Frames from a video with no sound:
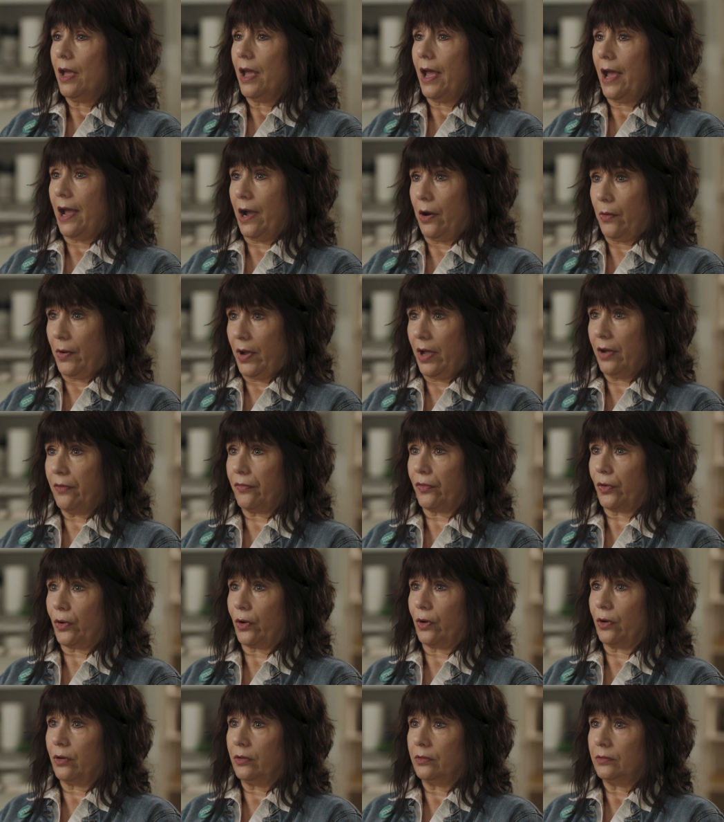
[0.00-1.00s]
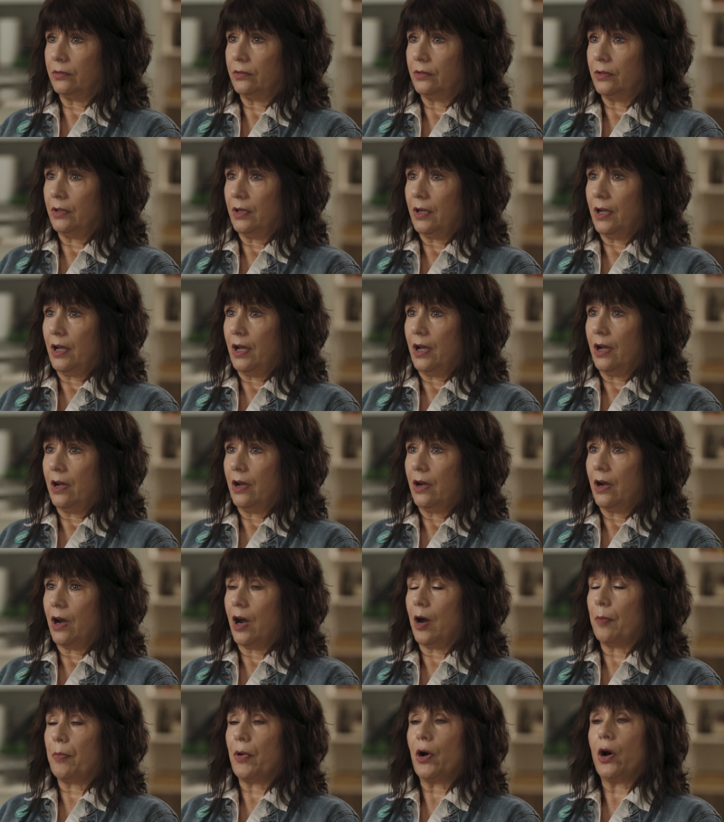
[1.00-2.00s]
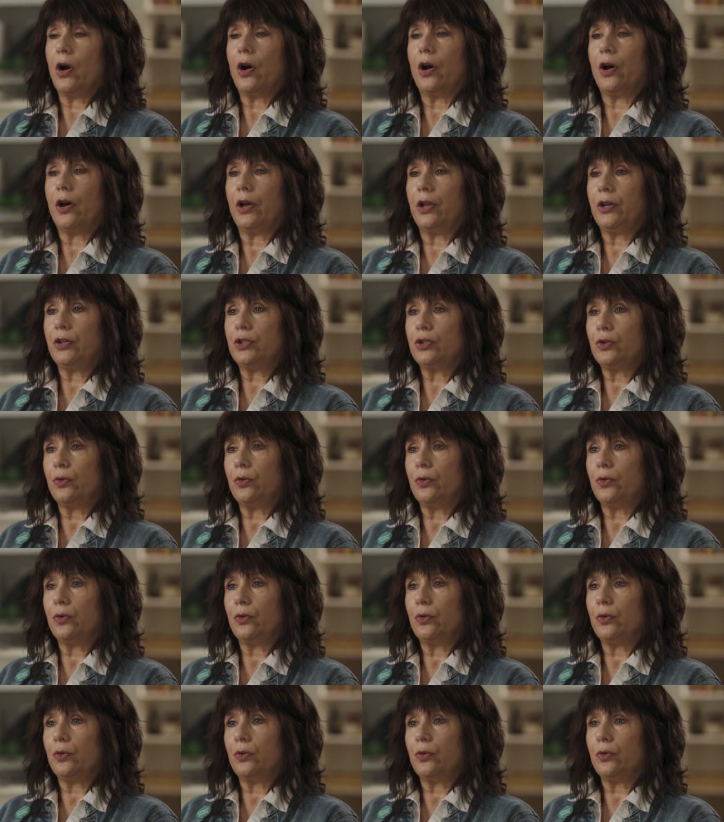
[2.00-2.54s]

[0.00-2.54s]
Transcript: However, upon